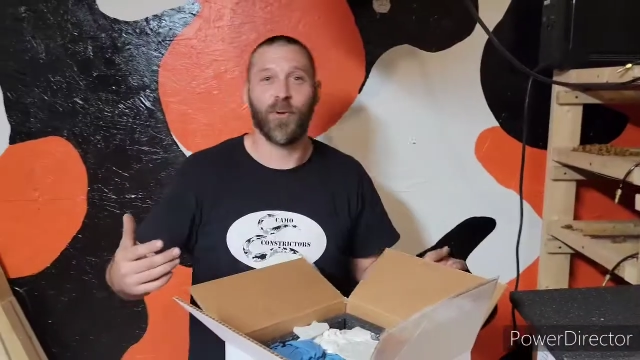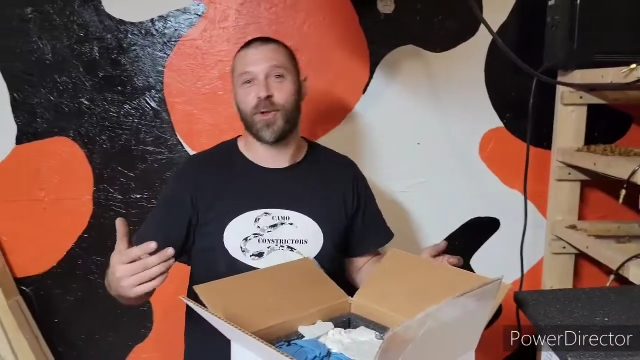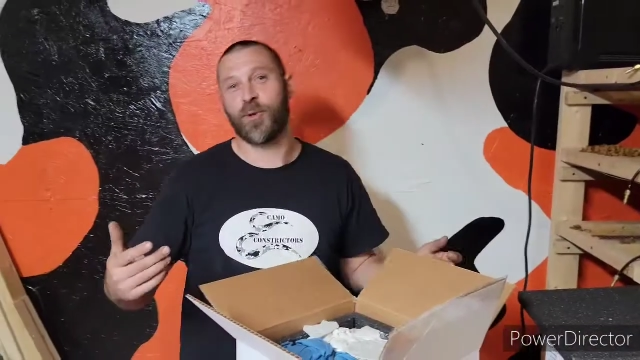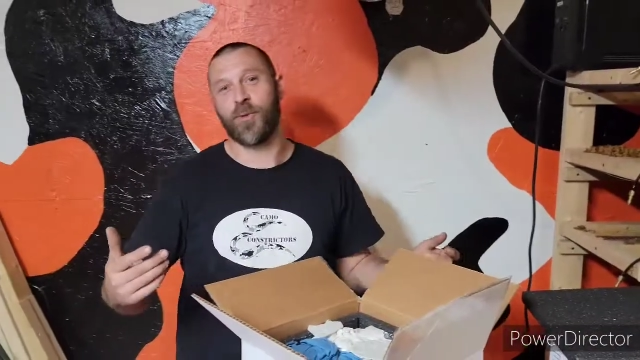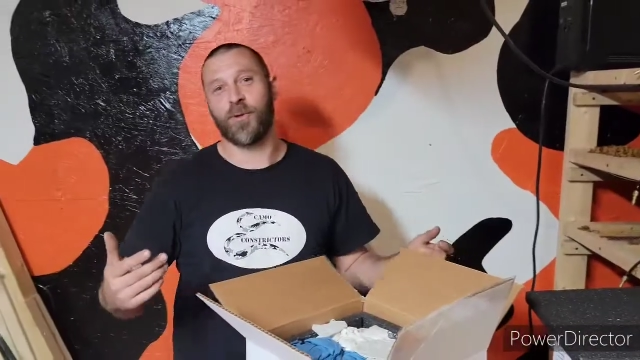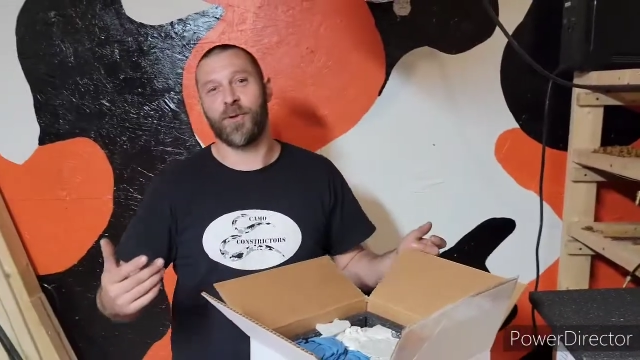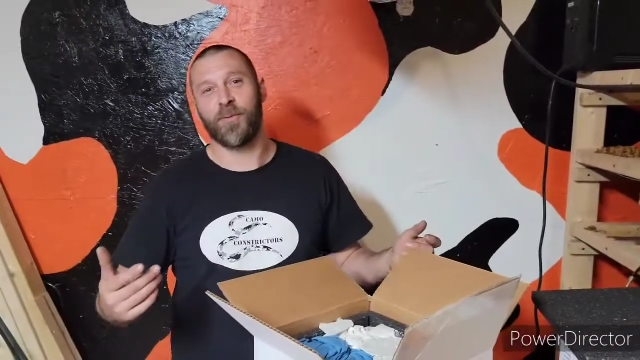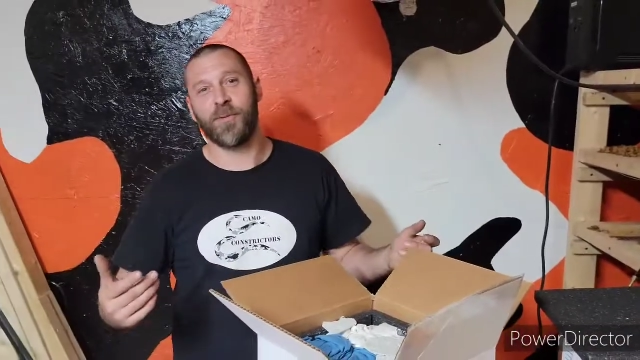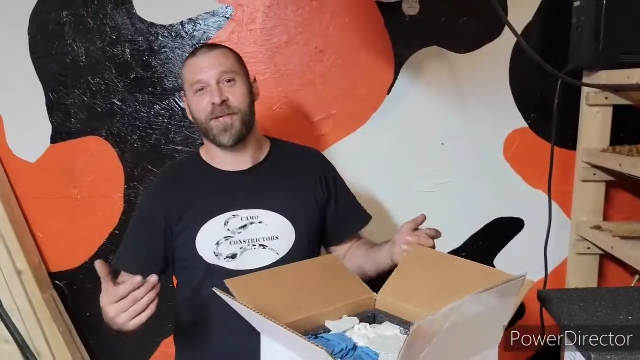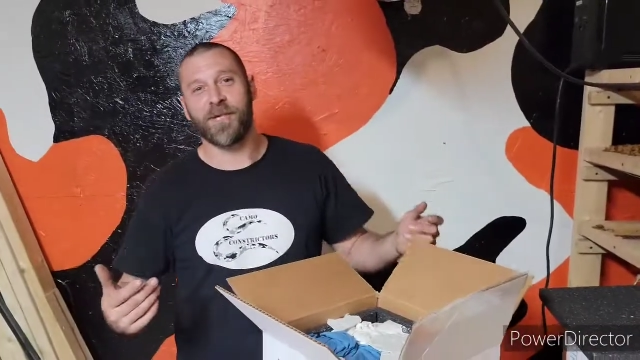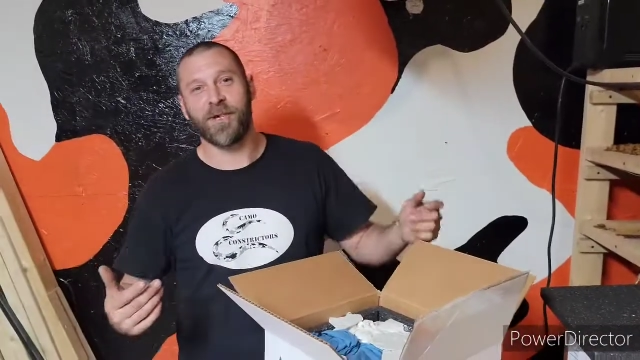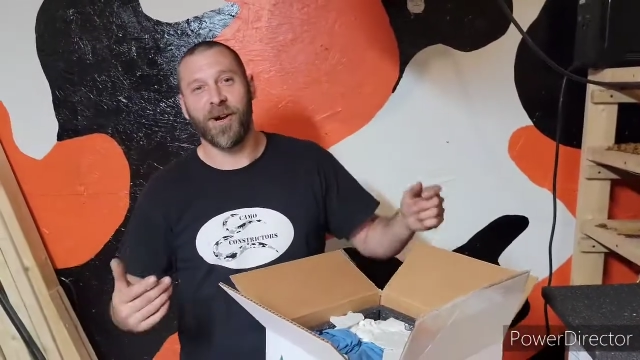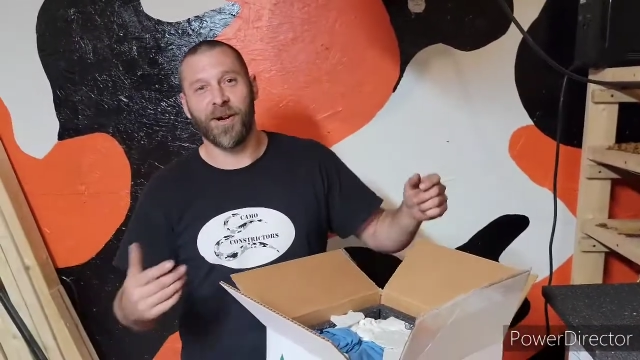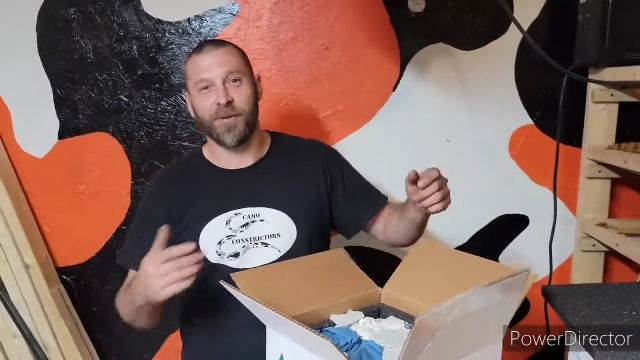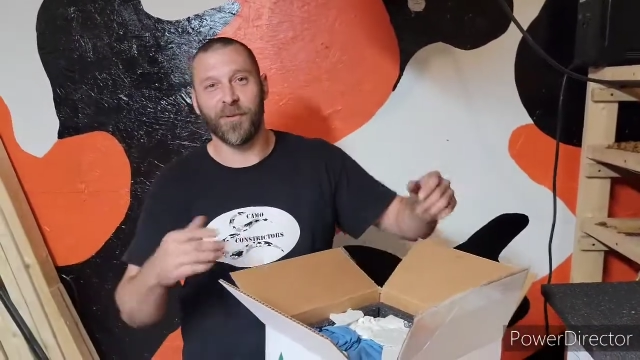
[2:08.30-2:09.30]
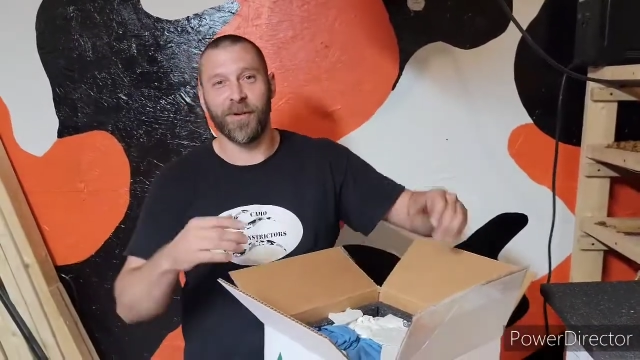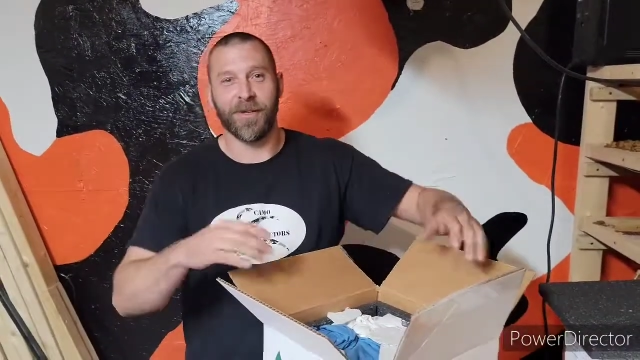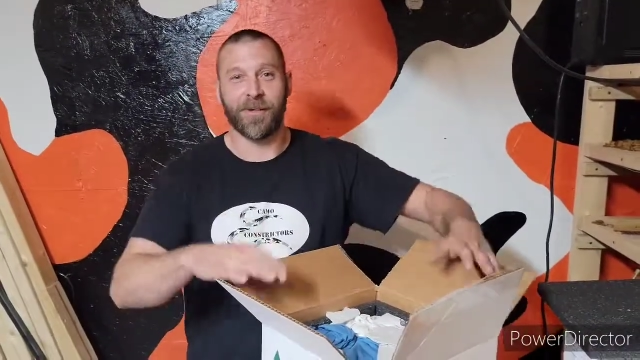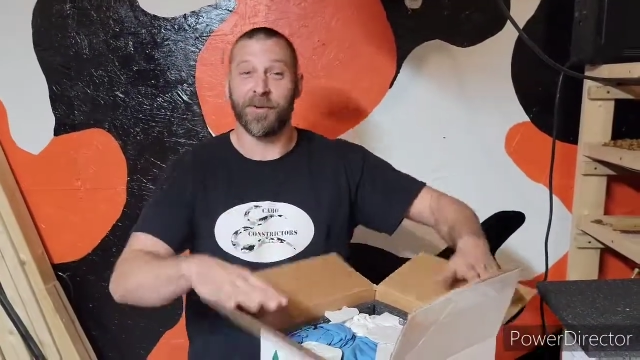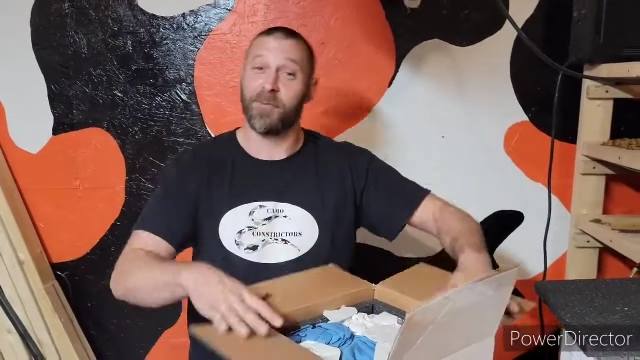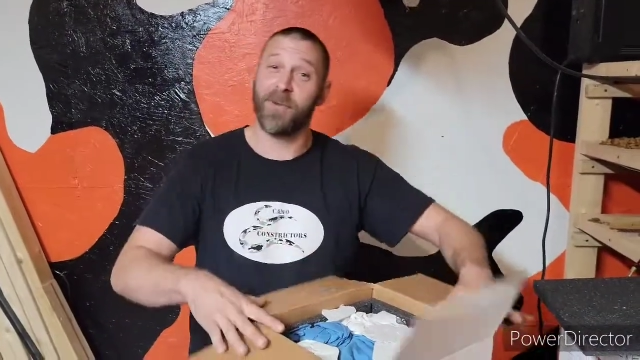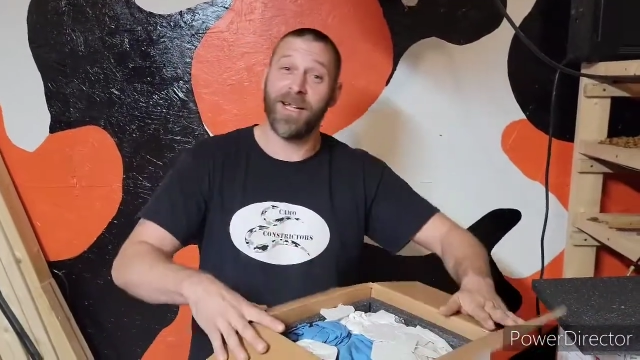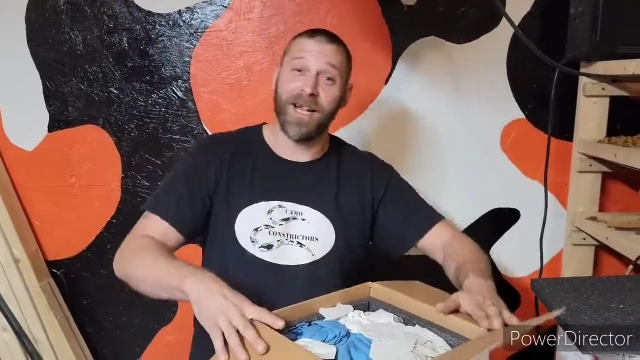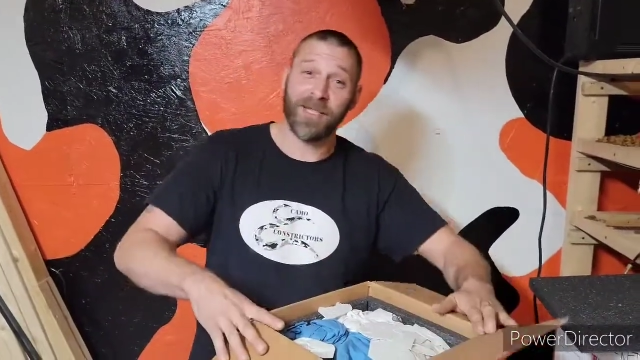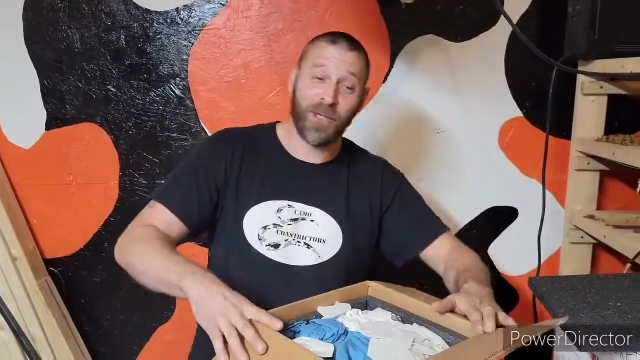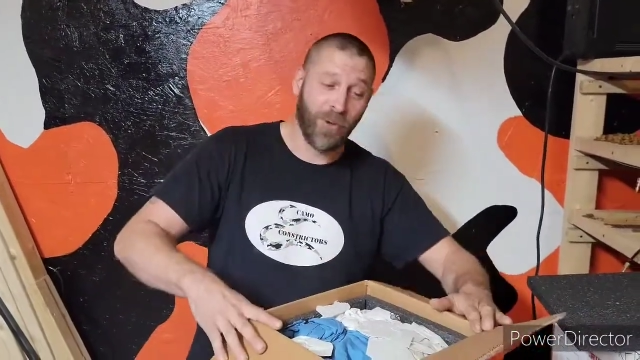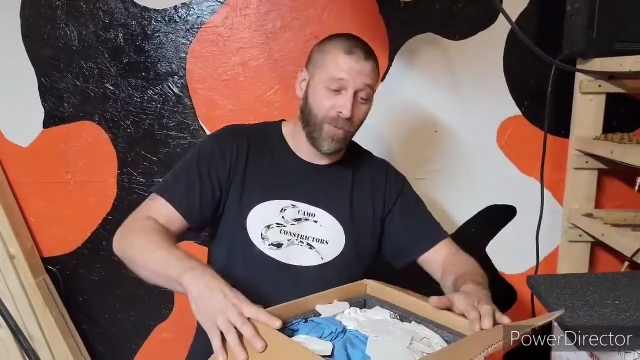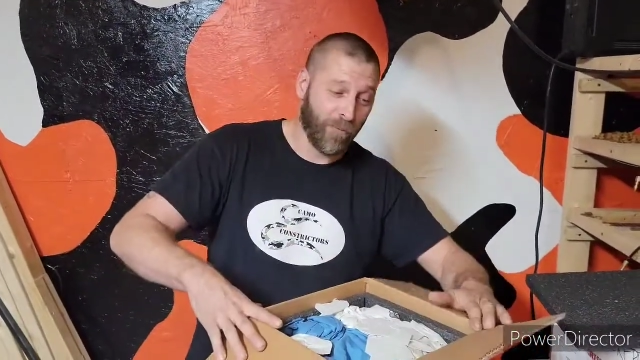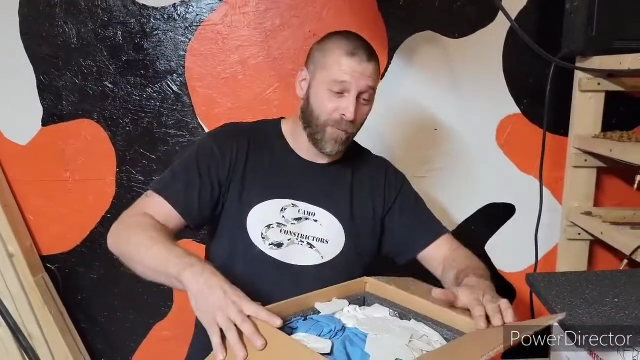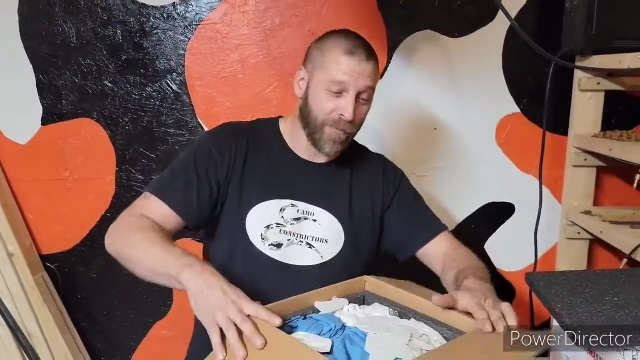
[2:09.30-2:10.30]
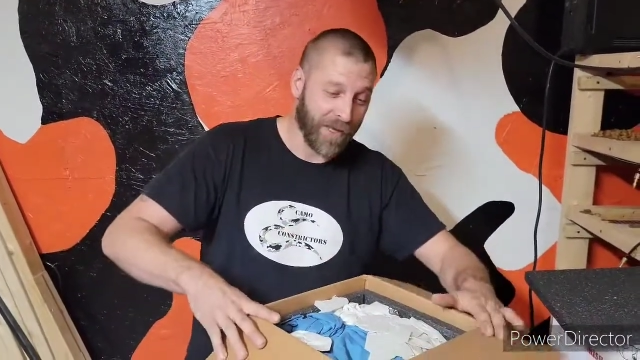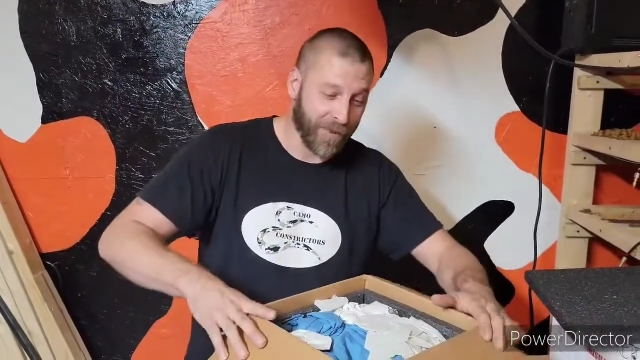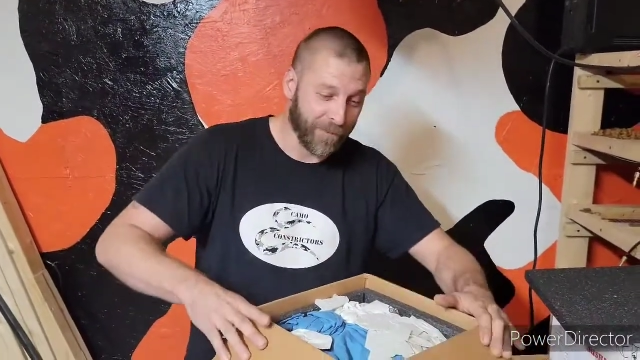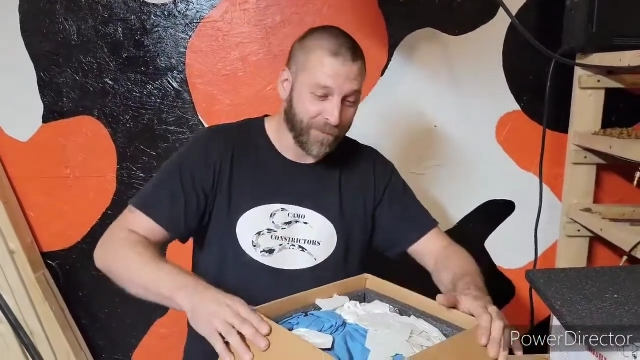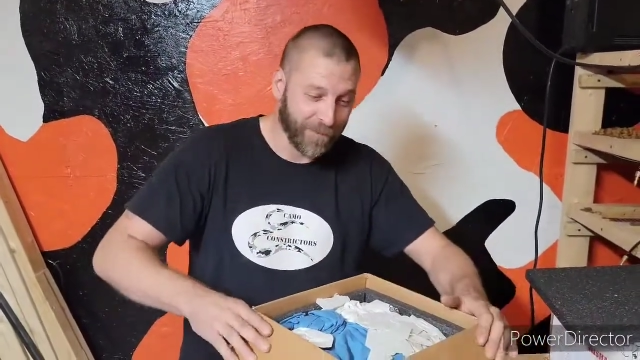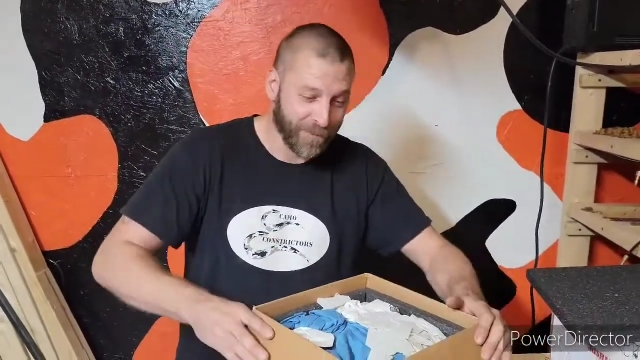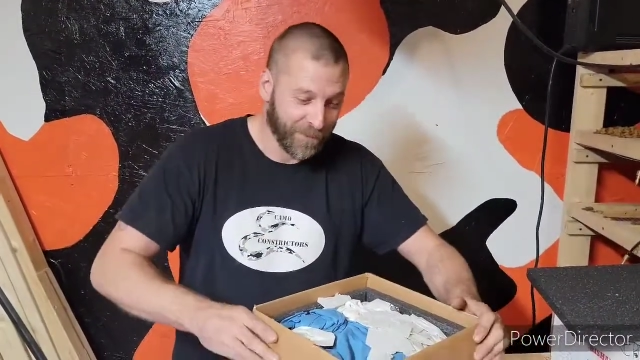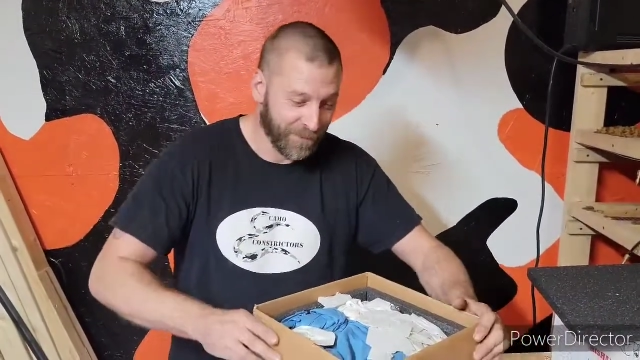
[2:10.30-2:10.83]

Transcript: which one do we start with? We got two from him.